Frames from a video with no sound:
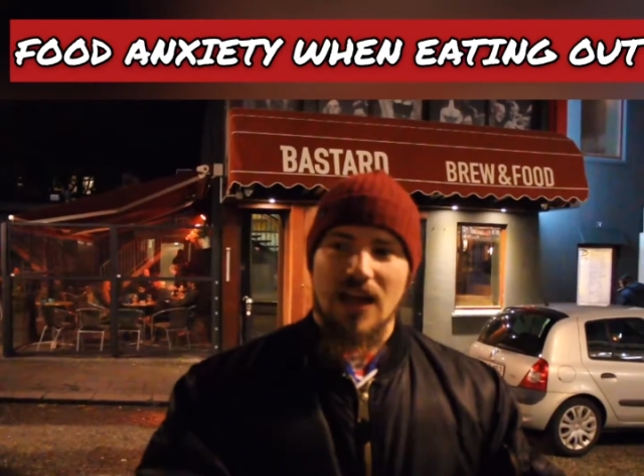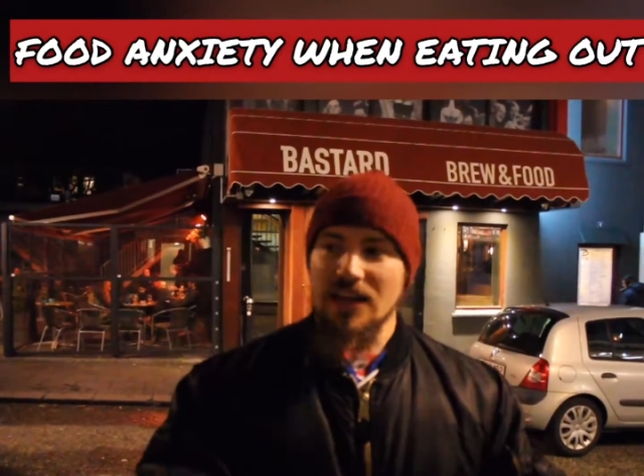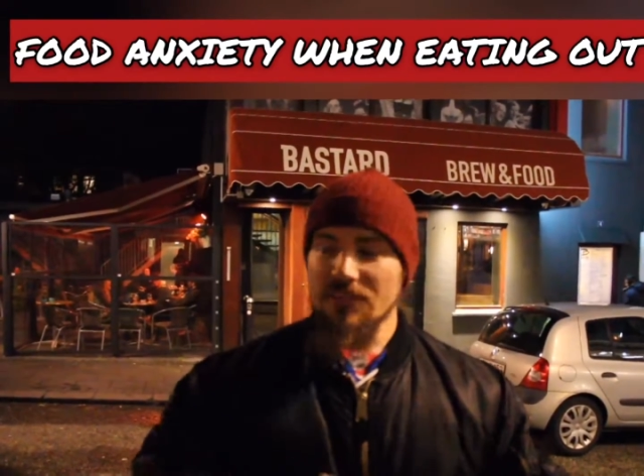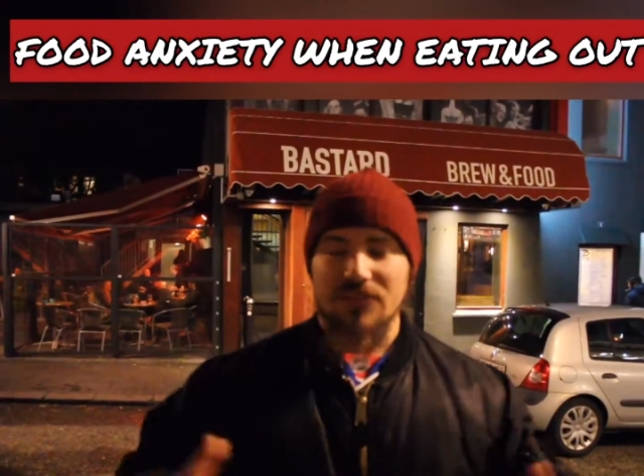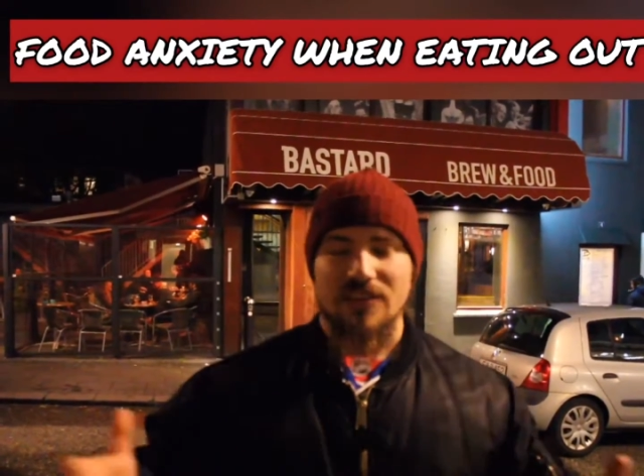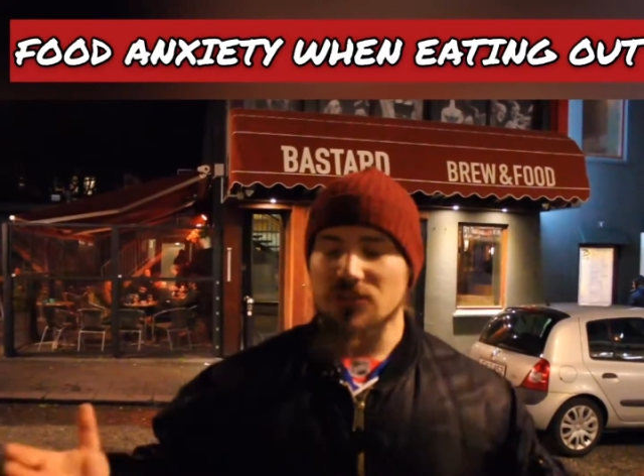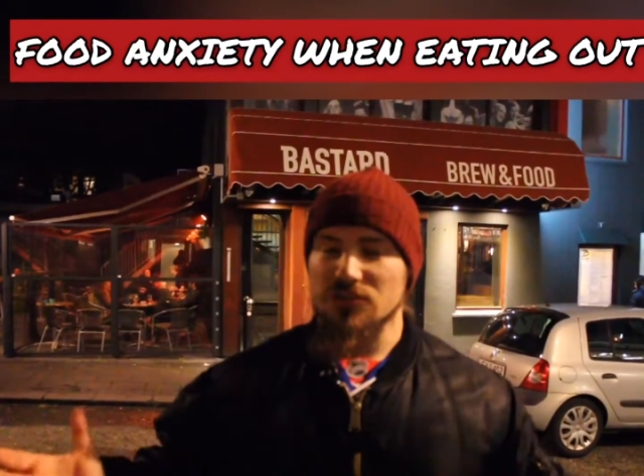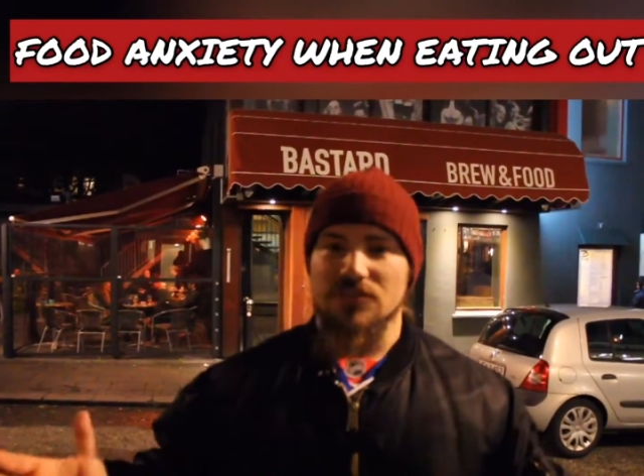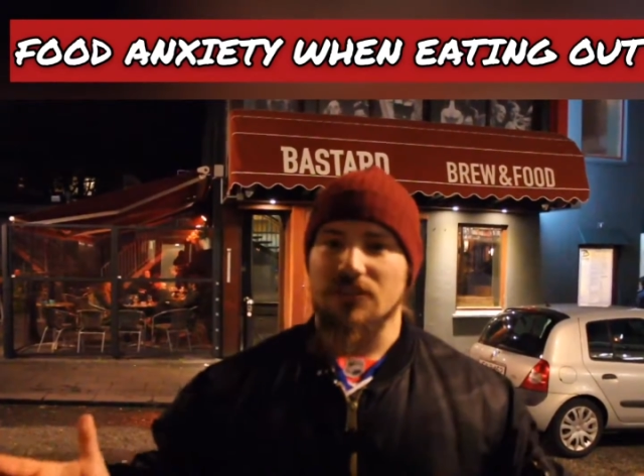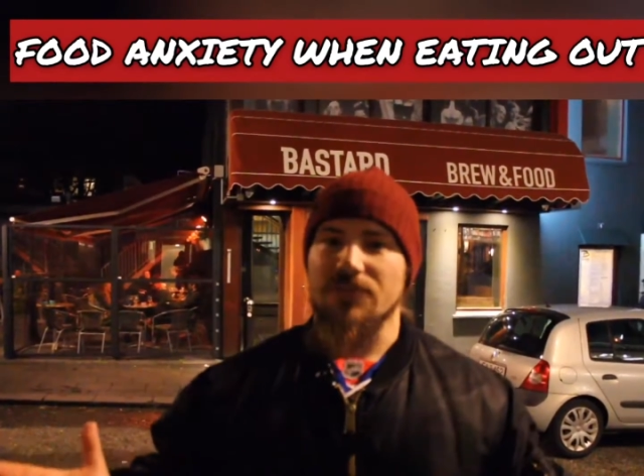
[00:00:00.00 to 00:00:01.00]
and everything
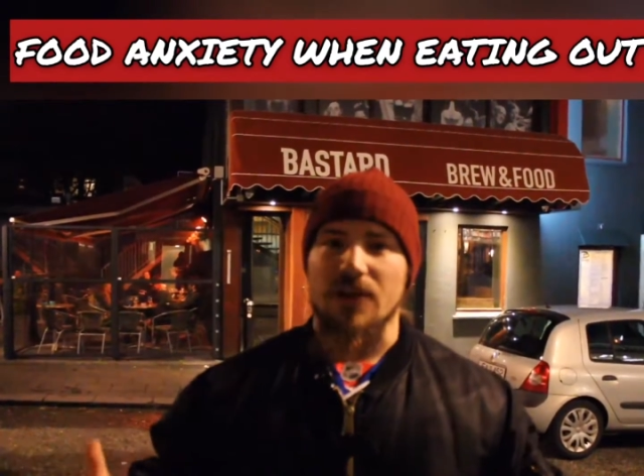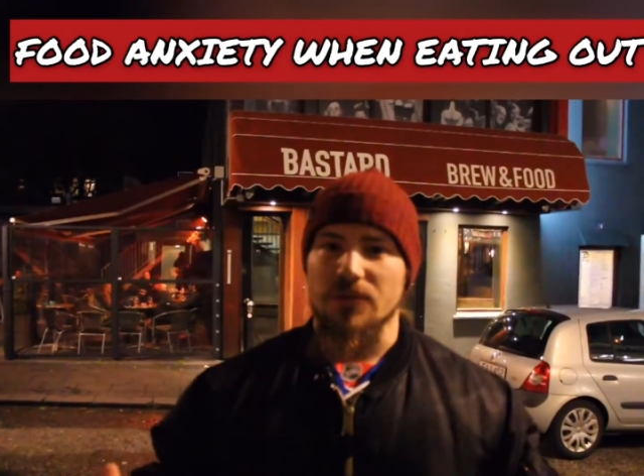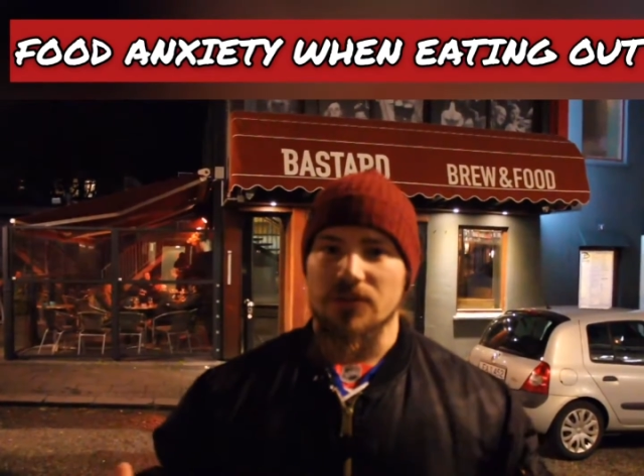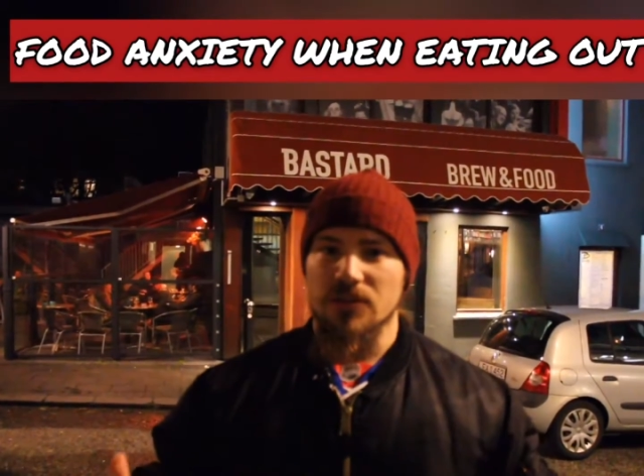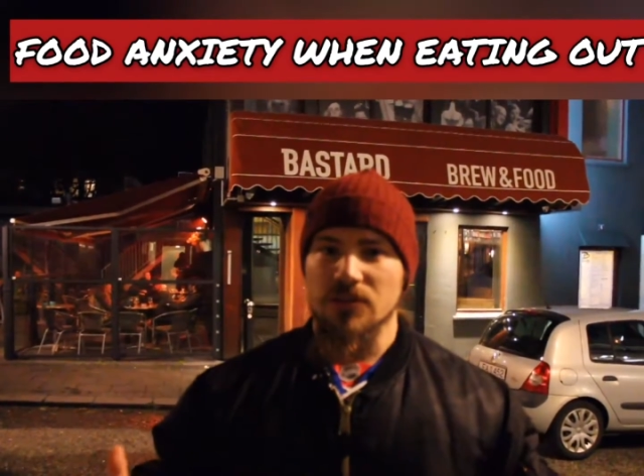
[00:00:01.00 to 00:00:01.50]
sorts itself out.